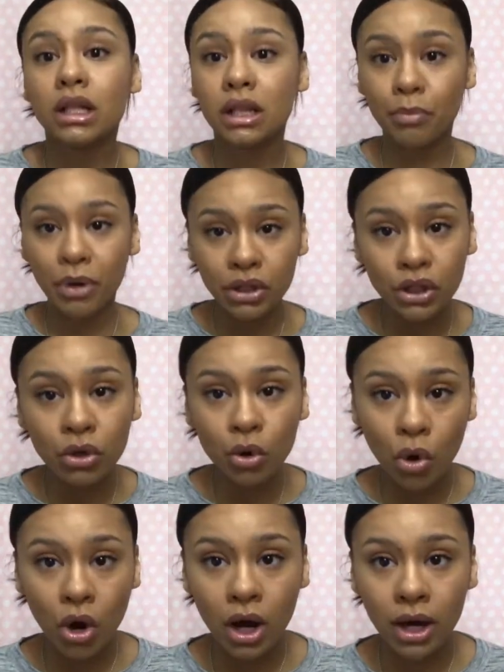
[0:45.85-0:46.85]
Depending
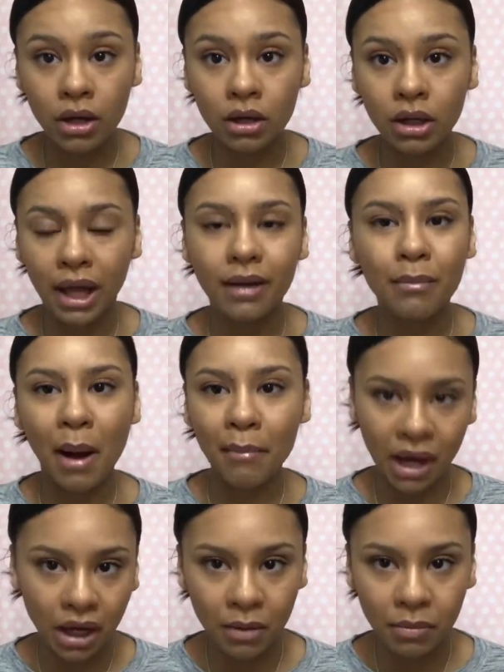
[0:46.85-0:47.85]
on like my
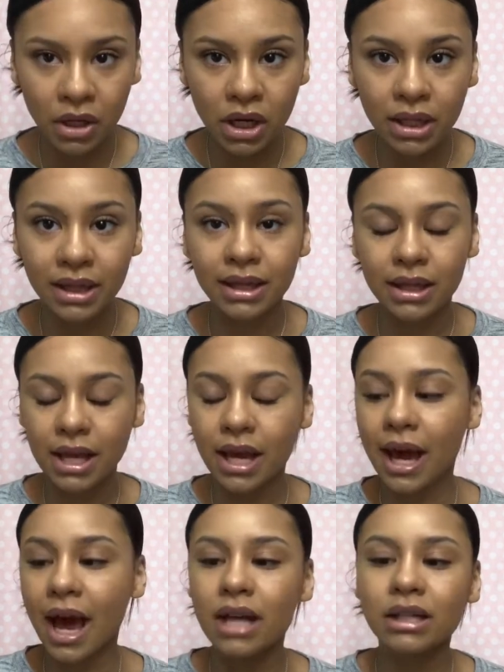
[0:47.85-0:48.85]
makeup look,
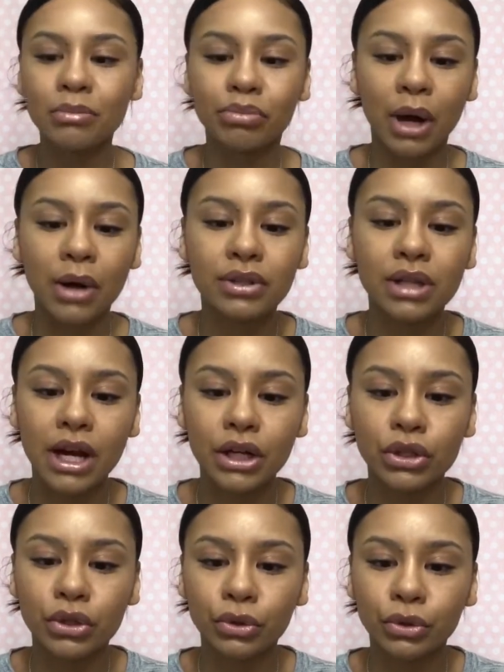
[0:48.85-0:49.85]
it has a brow side
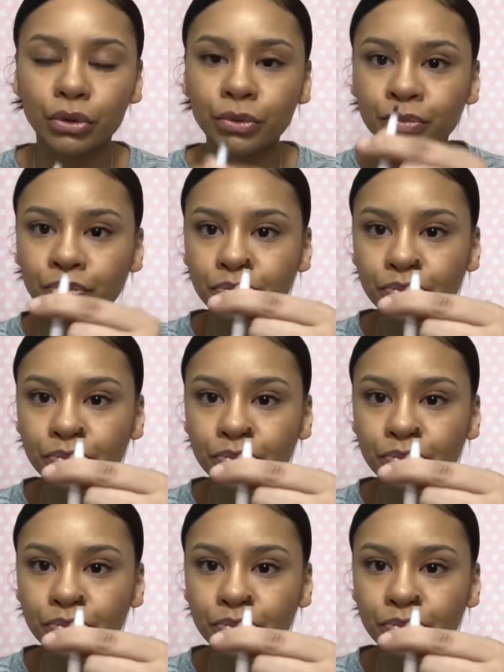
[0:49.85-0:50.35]
too.